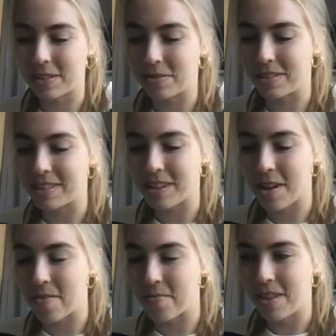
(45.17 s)
It was
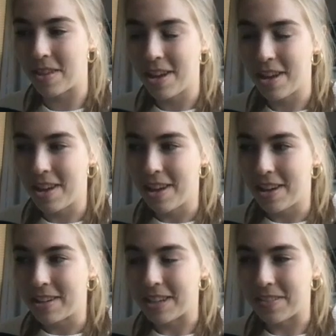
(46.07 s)

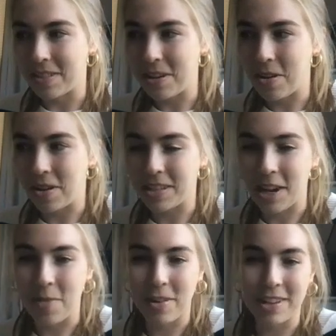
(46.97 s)
definitely a hard
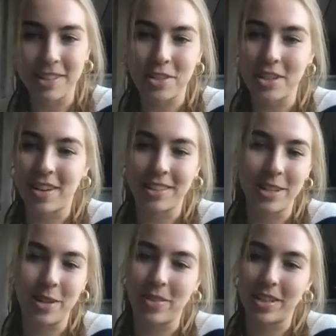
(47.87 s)
time. We had such a young
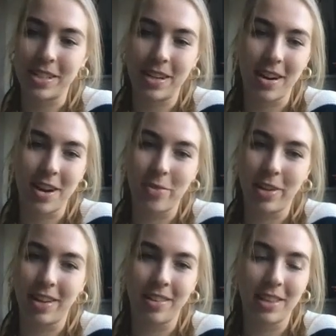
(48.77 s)
team this year. I
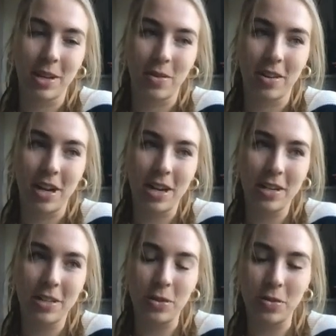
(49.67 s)
mean, there were
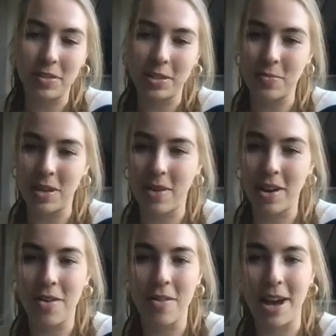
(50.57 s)
two of us, me and my
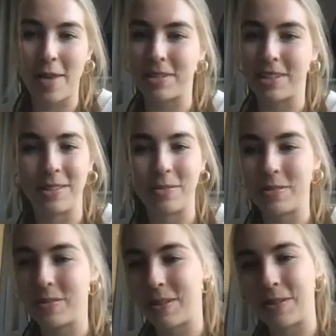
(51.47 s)

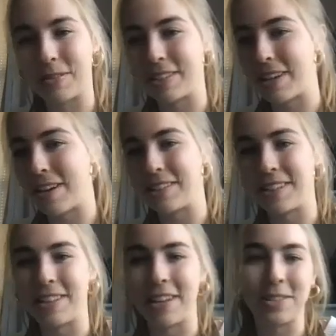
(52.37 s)
co-captains. It was us
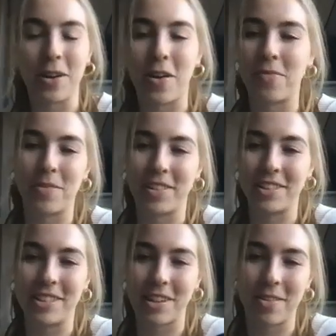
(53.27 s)
and then
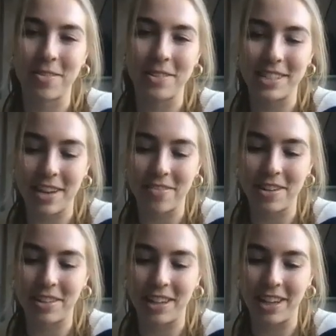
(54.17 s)
sophomores. So it was
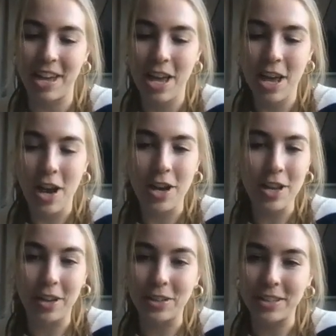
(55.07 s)
definitely a
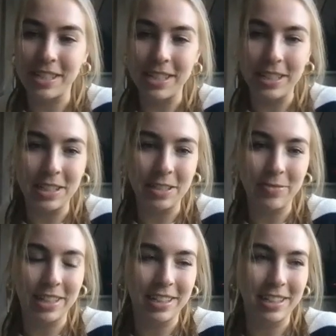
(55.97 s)
younger team,
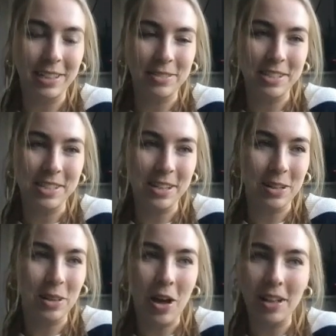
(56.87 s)
and it was a
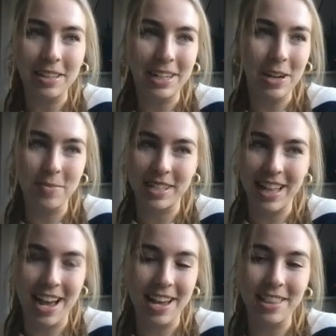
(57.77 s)
lot leading up to
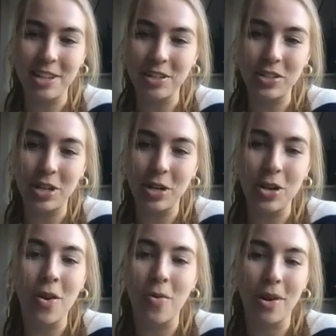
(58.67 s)
that. And they just didn't
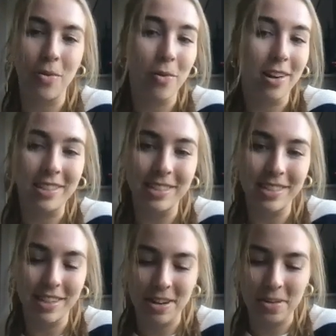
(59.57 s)
know what it was.